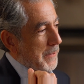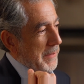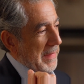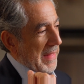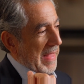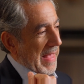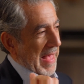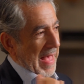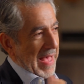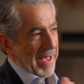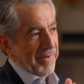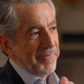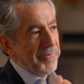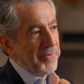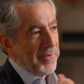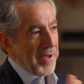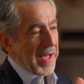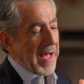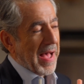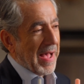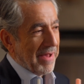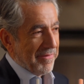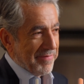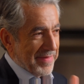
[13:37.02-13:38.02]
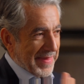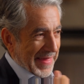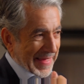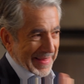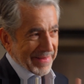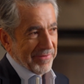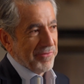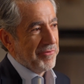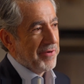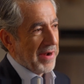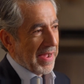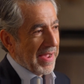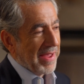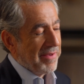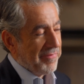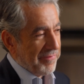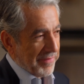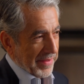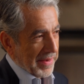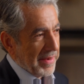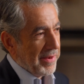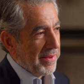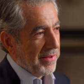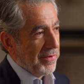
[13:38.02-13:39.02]
have to have that drive
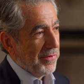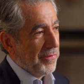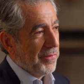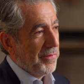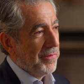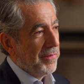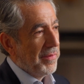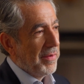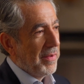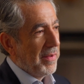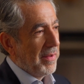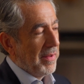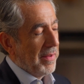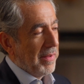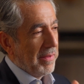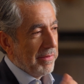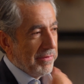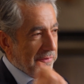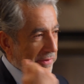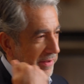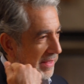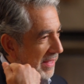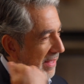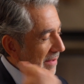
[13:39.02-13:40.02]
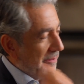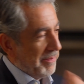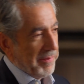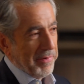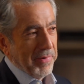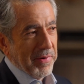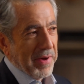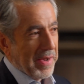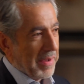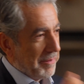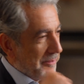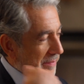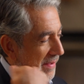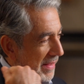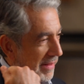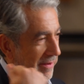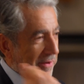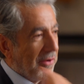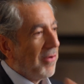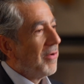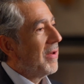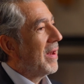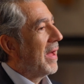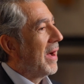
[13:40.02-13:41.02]
in you to keep you up at
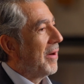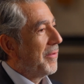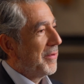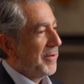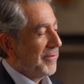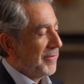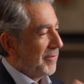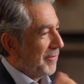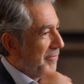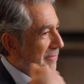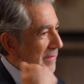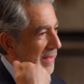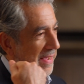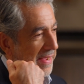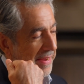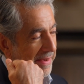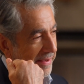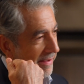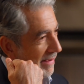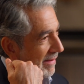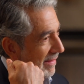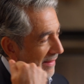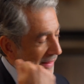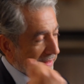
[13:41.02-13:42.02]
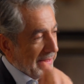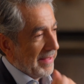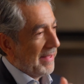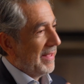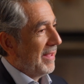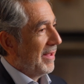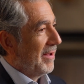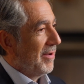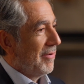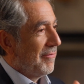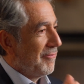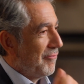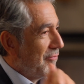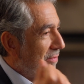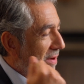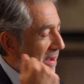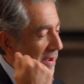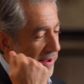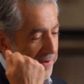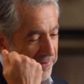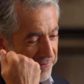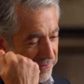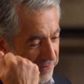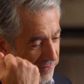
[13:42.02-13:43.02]
all hours of night thinking of
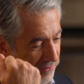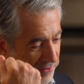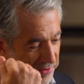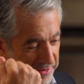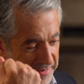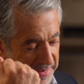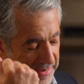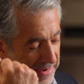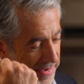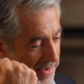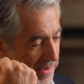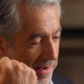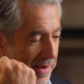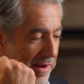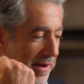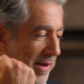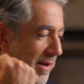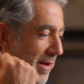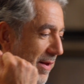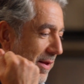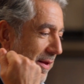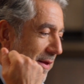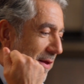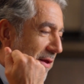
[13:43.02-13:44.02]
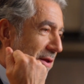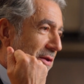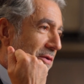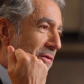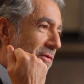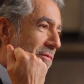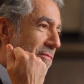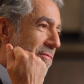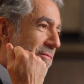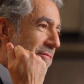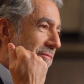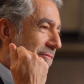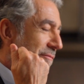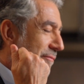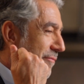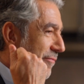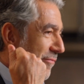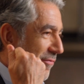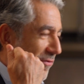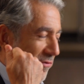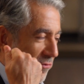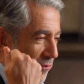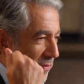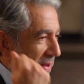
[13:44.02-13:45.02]
ways you can, you know,
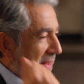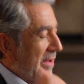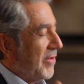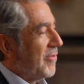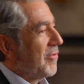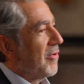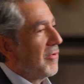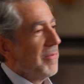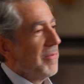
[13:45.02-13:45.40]
tweak your